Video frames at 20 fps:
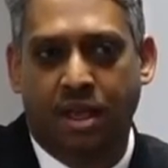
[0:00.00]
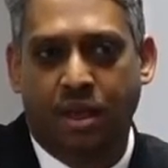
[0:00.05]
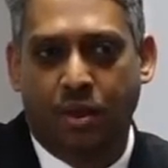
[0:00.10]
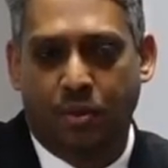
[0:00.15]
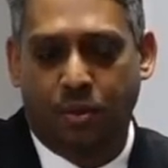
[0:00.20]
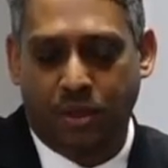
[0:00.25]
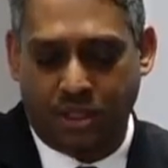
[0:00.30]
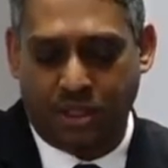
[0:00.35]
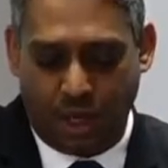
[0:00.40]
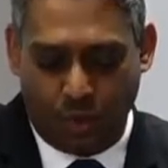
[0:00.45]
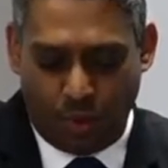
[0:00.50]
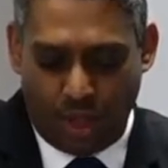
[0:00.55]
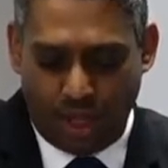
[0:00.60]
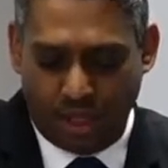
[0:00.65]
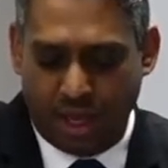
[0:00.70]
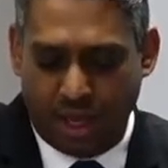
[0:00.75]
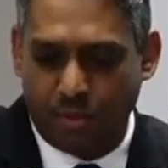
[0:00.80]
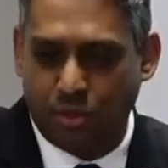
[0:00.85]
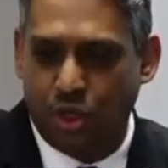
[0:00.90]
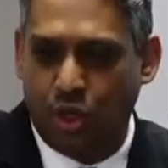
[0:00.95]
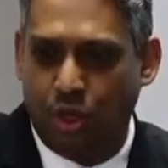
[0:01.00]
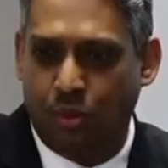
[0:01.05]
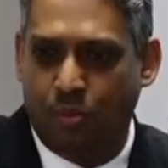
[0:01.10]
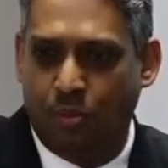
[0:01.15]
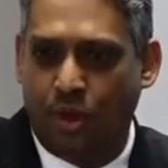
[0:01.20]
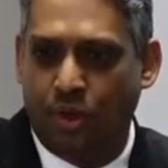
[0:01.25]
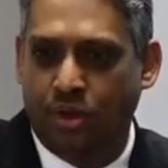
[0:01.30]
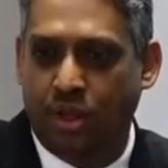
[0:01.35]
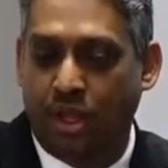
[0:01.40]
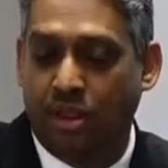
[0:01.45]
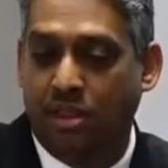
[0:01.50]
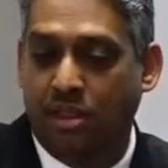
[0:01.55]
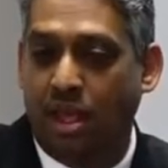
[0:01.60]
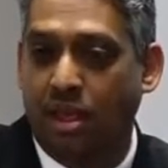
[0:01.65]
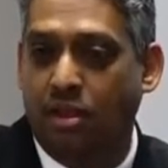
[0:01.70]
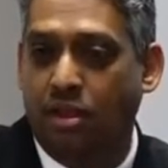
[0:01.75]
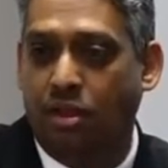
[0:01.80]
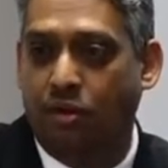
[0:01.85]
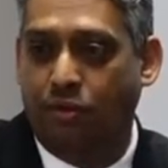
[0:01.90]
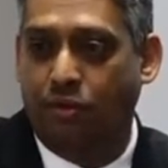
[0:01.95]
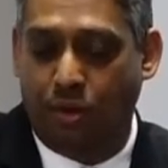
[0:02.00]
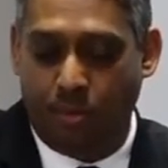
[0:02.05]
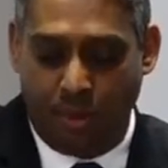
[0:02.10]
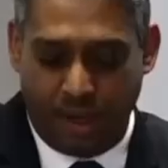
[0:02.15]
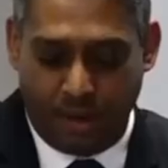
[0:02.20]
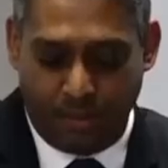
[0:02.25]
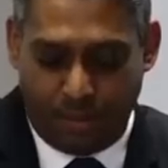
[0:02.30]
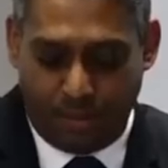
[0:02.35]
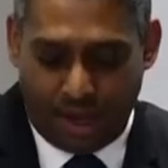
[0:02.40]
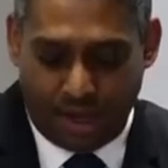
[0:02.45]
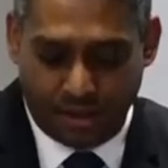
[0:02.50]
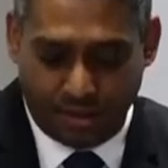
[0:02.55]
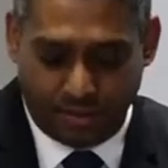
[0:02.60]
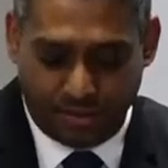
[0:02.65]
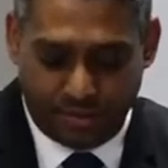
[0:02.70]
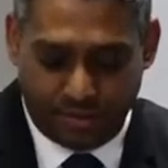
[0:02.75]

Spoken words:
We say welcome to you both, and thank you for being part of